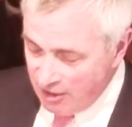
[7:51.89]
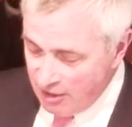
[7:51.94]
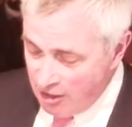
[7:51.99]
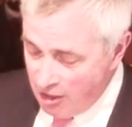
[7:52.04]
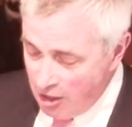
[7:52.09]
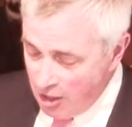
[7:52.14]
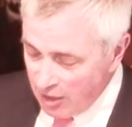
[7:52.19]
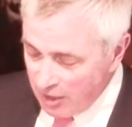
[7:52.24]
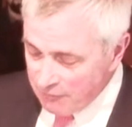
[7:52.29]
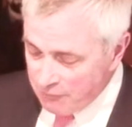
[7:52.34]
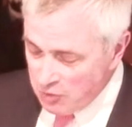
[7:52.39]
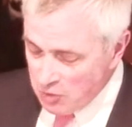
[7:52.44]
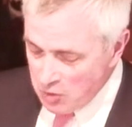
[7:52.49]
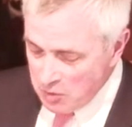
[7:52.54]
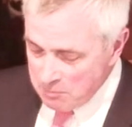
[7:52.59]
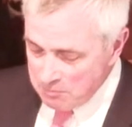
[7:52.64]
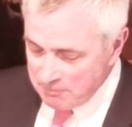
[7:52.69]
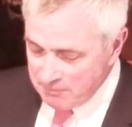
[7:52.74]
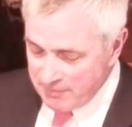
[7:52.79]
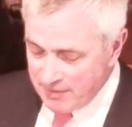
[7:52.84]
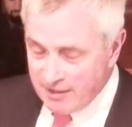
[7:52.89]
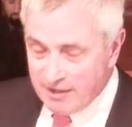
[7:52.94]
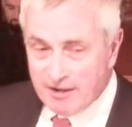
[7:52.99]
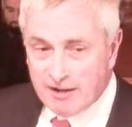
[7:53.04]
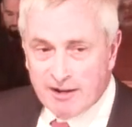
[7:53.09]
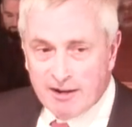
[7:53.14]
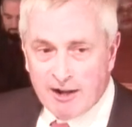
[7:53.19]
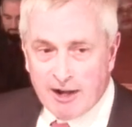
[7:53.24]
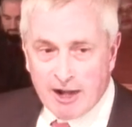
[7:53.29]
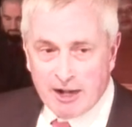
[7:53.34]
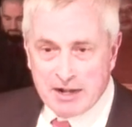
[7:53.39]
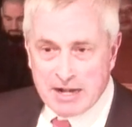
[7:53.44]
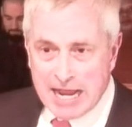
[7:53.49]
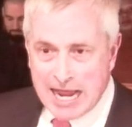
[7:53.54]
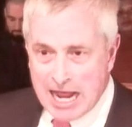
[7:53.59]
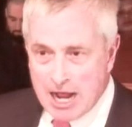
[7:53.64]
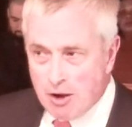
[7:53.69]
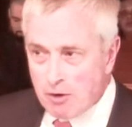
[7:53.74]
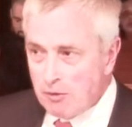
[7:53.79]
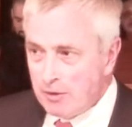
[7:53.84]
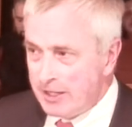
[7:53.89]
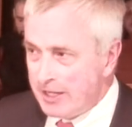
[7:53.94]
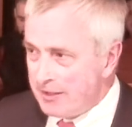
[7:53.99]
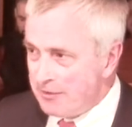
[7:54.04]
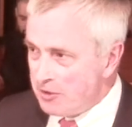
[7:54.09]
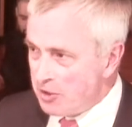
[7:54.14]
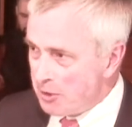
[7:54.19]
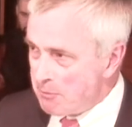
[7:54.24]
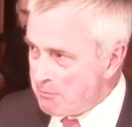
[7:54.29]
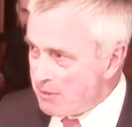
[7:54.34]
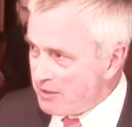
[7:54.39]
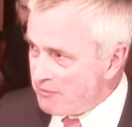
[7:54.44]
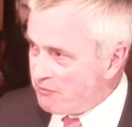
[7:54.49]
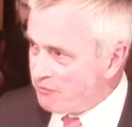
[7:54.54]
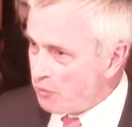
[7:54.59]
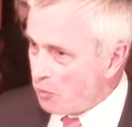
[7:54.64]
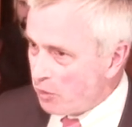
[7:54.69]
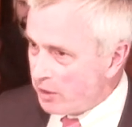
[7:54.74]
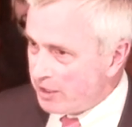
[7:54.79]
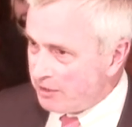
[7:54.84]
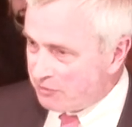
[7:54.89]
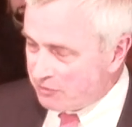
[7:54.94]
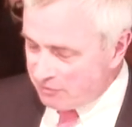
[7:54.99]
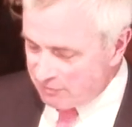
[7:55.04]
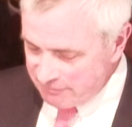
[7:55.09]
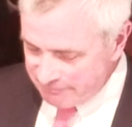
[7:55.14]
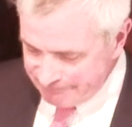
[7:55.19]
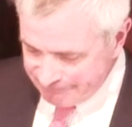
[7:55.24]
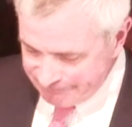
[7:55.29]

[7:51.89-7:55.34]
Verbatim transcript: all of whom are now in their mid 40s.